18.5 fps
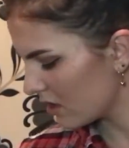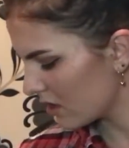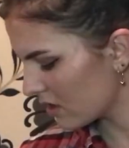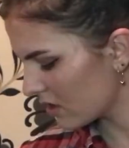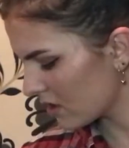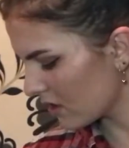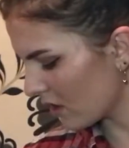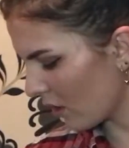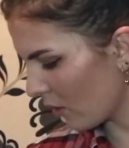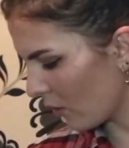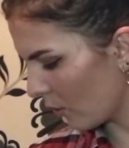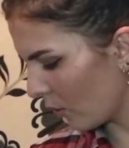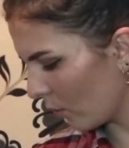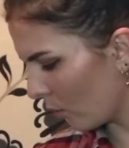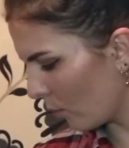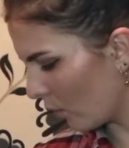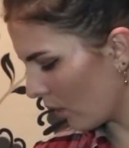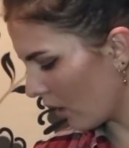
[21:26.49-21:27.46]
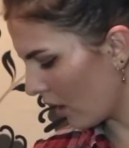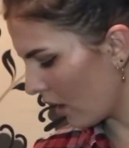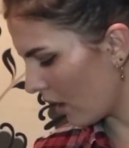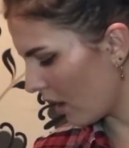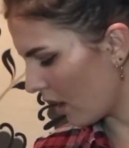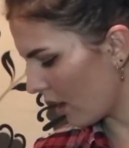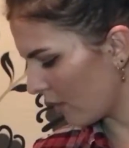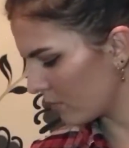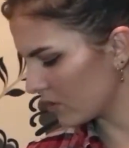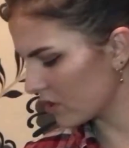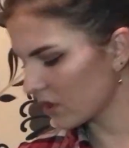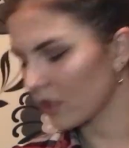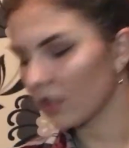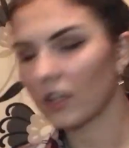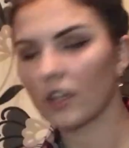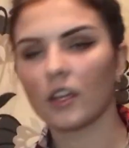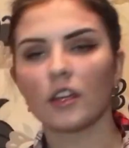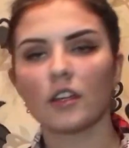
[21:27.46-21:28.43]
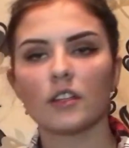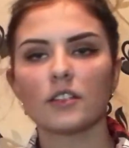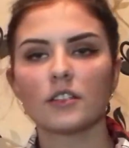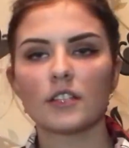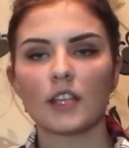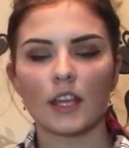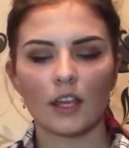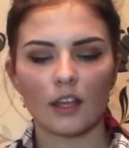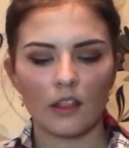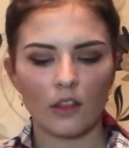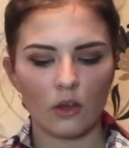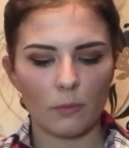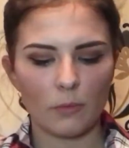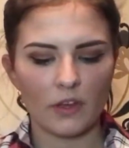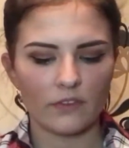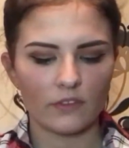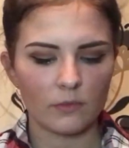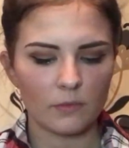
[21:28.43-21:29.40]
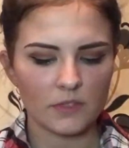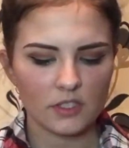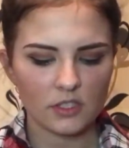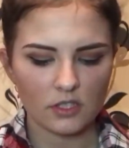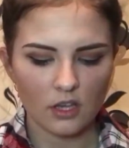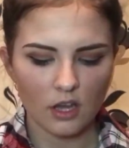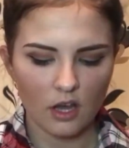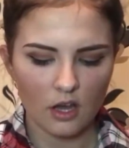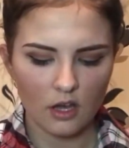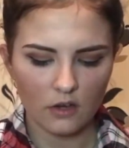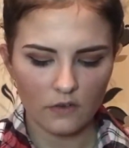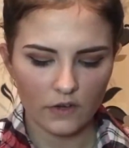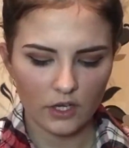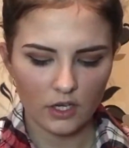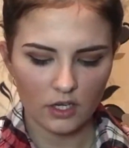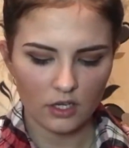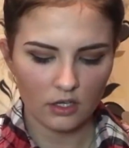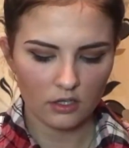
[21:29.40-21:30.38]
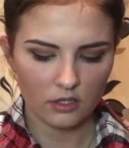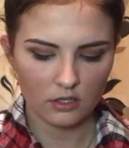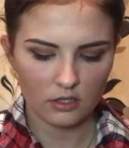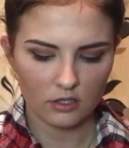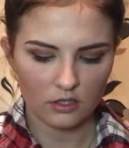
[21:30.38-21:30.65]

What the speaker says: So I'm just gonna take a little bit of mascara.